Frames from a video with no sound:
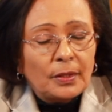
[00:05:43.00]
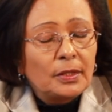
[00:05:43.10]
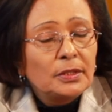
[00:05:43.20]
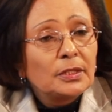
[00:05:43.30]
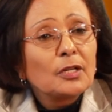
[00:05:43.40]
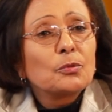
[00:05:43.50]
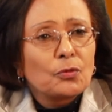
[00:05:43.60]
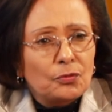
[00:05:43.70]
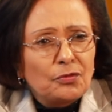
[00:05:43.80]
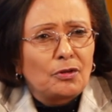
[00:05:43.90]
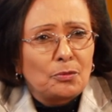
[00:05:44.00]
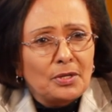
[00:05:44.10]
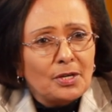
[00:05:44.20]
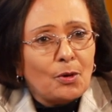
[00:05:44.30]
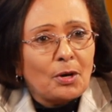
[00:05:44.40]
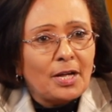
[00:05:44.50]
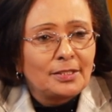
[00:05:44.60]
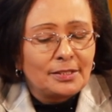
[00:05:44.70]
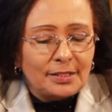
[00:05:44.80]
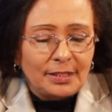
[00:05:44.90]
In terms of developing our
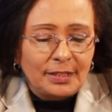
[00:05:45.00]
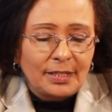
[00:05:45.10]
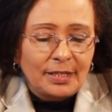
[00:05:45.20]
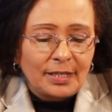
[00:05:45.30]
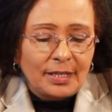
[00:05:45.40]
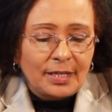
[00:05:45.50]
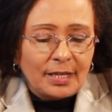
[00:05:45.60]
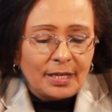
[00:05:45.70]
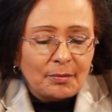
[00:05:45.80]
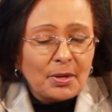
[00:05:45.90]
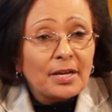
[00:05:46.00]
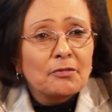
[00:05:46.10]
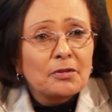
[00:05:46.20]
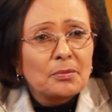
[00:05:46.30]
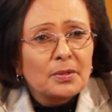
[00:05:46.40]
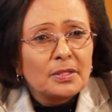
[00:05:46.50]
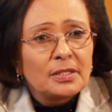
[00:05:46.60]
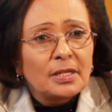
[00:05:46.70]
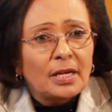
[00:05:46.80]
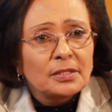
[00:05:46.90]
country, my
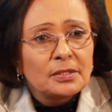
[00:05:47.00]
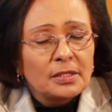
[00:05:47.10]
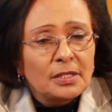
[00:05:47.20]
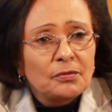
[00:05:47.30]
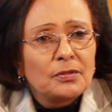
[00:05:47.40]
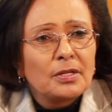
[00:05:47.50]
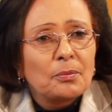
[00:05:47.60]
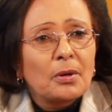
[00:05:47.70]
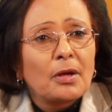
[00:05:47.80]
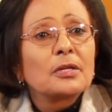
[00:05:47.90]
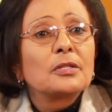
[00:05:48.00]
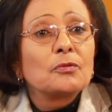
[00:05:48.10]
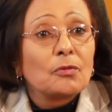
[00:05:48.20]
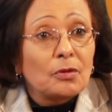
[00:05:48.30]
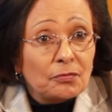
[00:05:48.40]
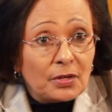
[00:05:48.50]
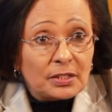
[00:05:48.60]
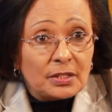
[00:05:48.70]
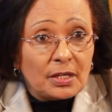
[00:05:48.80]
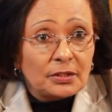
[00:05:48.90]
government has given a priority for
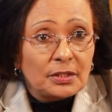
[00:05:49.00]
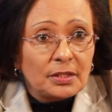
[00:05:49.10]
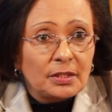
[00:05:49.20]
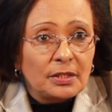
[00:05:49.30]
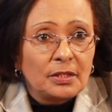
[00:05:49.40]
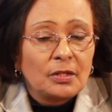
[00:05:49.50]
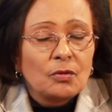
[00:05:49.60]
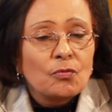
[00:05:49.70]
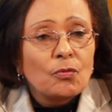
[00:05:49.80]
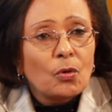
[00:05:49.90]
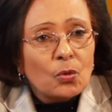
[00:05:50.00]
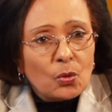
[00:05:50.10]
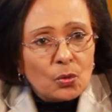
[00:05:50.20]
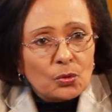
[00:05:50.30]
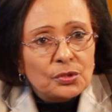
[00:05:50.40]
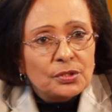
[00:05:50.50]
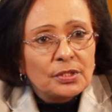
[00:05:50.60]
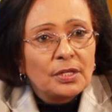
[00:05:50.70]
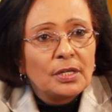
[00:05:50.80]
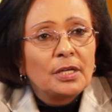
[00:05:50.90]
infrastructure, for roads,
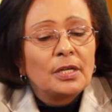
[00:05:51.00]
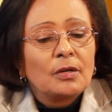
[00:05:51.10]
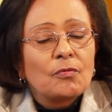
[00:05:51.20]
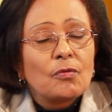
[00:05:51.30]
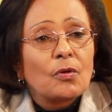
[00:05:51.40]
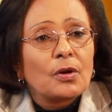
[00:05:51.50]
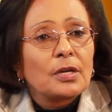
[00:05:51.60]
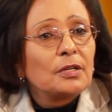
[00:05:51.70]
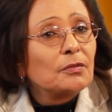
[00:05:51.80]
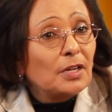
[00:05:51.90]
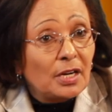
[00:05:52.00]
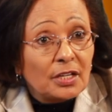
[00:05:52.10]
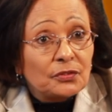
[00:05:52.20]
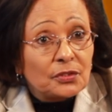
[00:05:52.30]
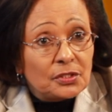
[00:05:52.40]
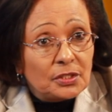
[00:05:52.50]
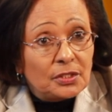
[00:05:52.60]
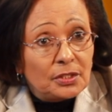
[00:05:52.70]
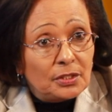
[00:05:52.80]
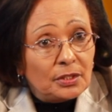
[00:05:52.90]
for even
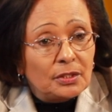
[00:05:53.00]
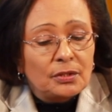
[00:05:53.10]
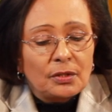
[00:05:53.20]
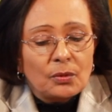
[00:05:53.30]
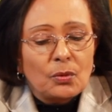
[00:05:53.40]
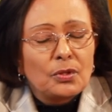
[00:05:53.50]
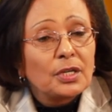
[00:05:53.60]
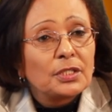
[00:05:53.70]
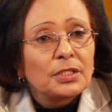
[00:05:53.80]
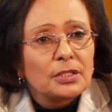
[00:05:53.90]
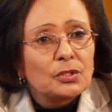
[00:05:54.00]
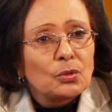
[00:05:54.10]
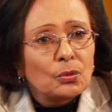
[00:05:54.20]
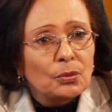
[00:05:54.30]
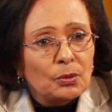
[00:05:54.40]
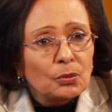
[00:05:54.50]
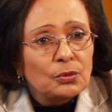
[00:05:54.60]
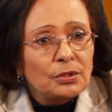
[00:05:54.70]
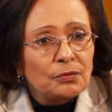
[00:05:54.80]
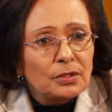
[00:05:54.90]
electricity, interconnections, not,
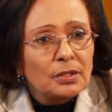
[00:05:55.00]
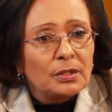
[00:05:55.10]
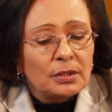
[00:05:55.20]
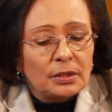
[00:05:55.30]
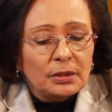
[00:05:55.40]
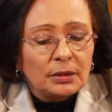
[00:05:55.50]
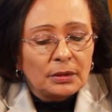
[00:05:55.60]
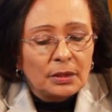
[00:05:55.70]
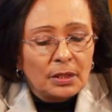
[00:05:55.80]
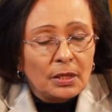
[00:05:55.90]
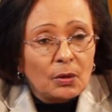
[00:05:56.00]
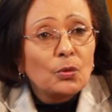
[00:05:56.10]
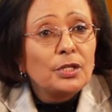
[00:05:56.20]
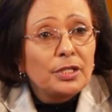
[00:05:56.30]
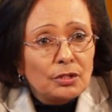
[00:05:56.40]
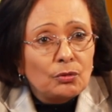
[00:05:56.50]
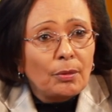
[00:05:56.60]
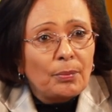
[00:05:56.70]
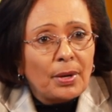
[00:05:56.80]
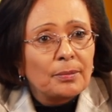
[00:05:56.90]
not even uh, only in
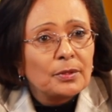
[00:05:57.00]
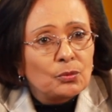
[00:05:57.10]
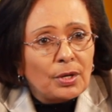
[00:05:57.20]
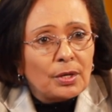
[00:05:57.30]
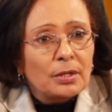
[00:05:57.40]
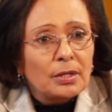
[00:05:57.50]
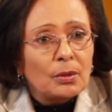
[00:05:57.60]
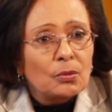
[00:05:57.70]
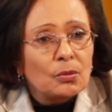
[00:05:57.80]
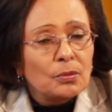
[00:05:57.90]
Ethiopia, but we are now,